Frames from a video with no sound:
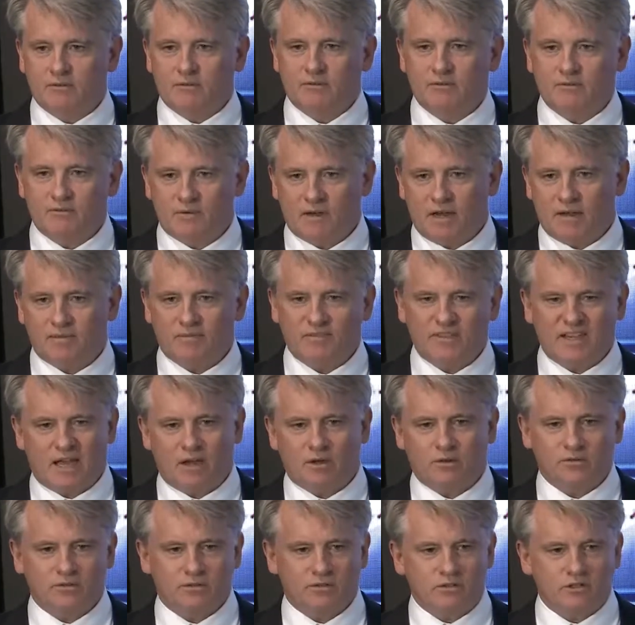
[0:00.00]

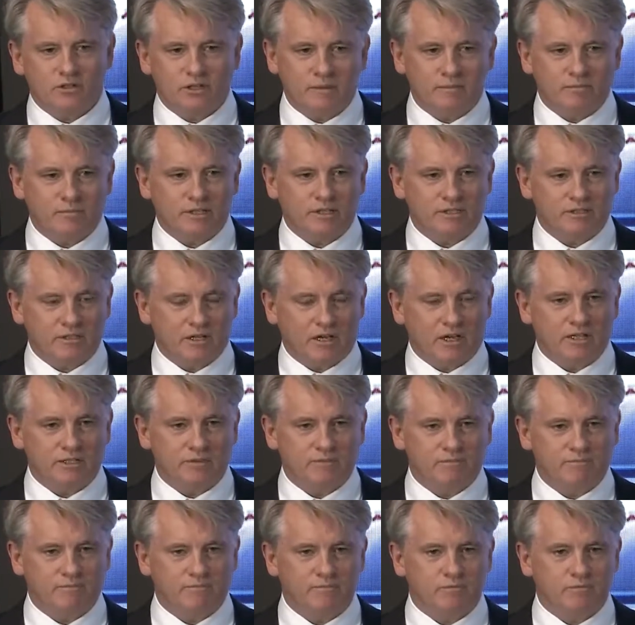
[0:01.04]
5,000 Olympic-sized